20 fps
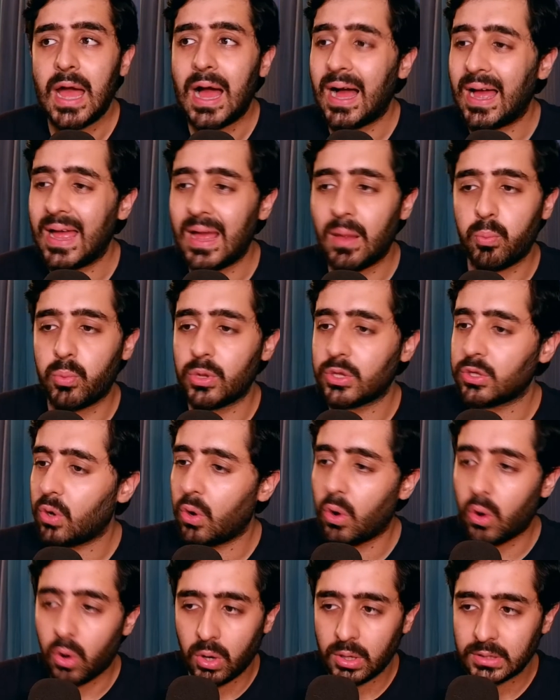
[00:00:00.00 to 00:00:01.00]
I help with
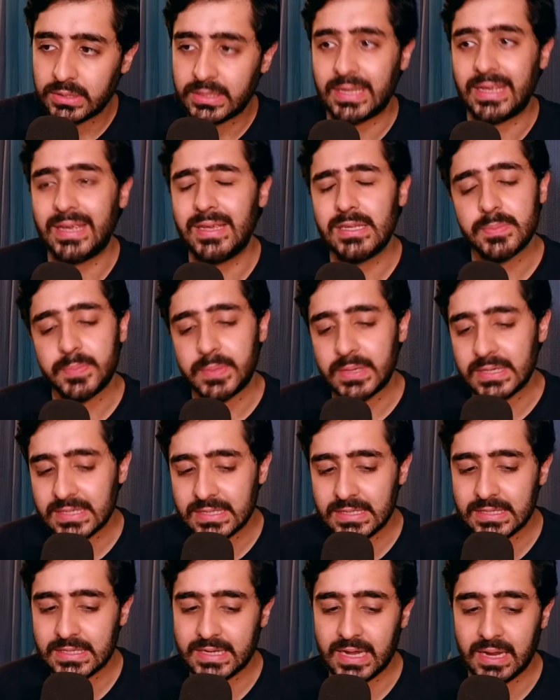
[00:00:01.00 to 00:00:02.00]
all things
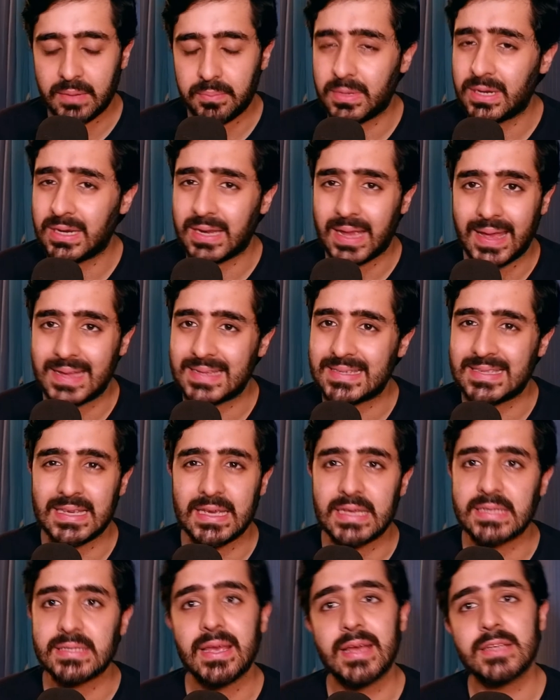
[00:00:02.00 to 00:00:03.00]
personal statement,
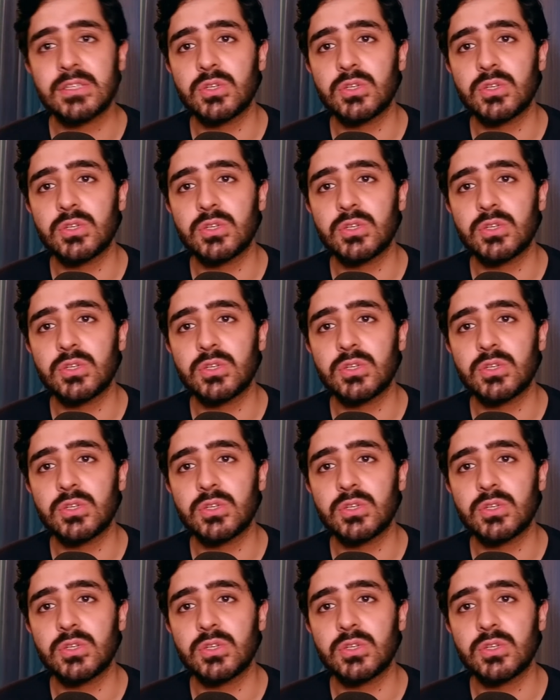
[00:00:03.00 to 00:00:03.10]
essays,